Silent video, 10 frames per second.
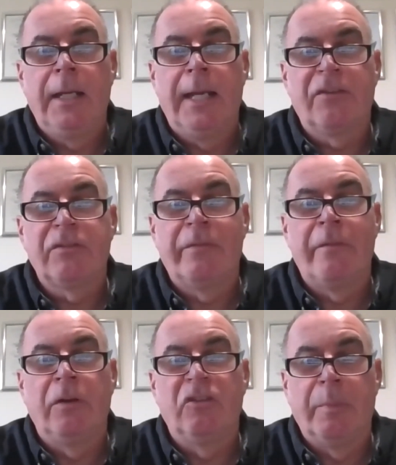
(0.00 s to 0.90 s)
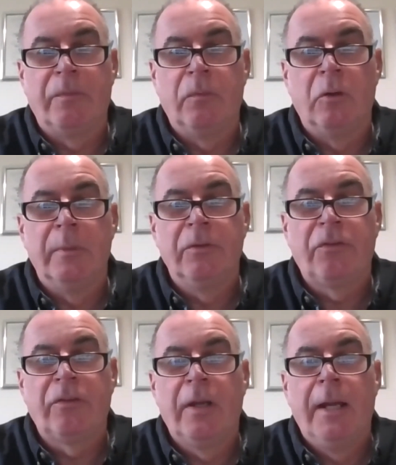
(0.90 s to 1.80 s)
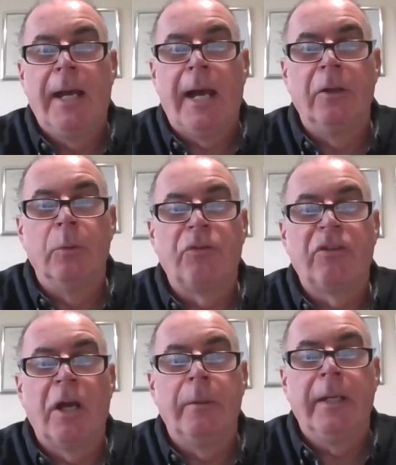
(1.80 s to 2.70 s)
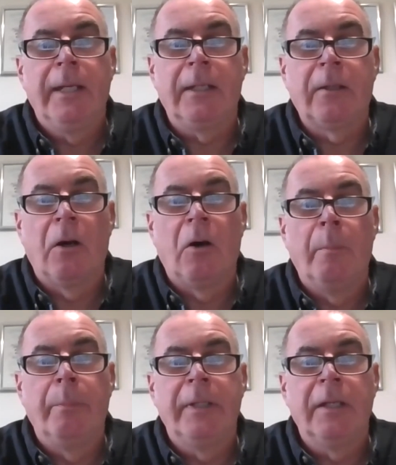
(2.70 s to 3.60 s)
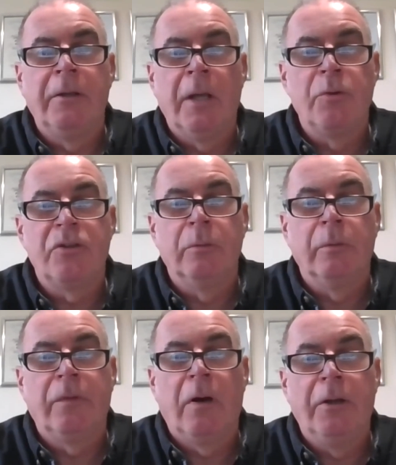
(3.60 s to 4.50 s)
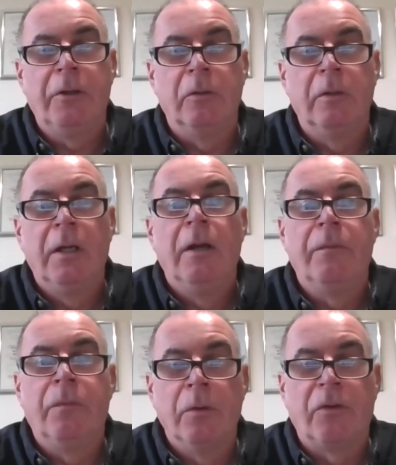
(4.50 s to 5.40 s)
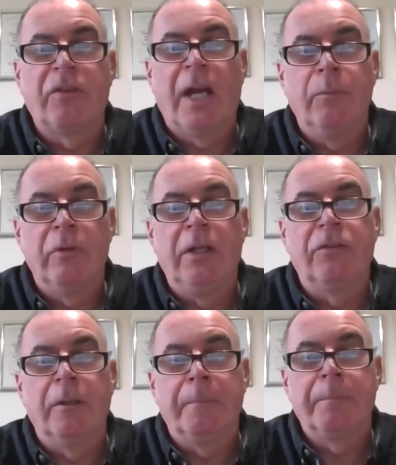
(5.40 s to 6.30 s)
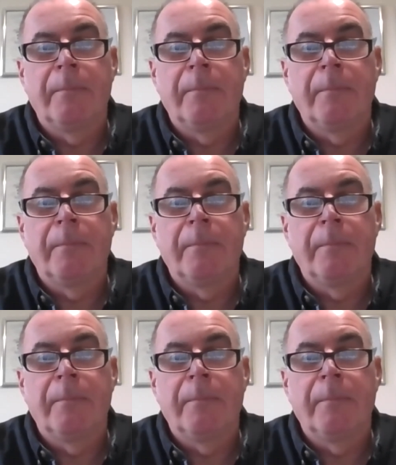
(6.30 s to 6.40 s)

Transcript: It has to have evidence of performance, and also it can't be a notional fire door for the same reason.